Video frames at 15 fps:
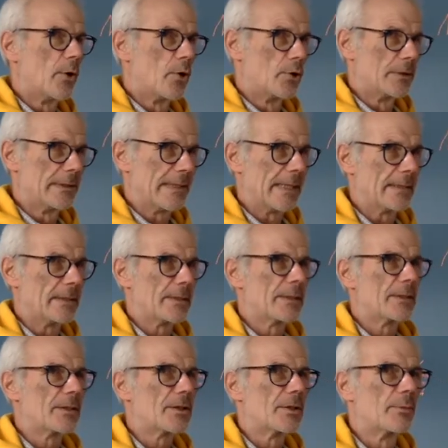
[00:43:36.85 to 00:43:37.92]
orient
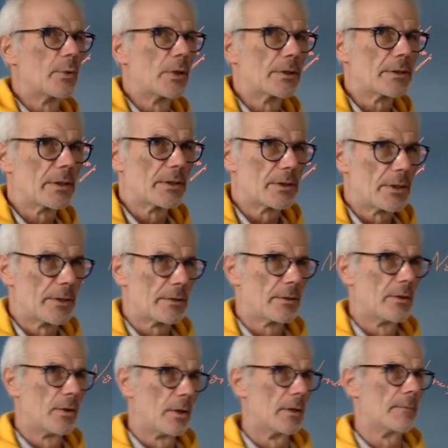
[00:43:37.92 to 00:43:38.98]
towards a
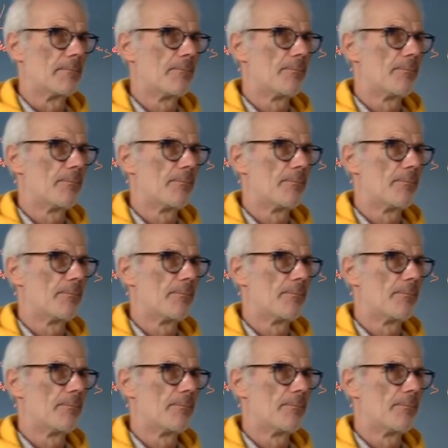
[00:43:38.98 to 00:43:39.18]
certain law.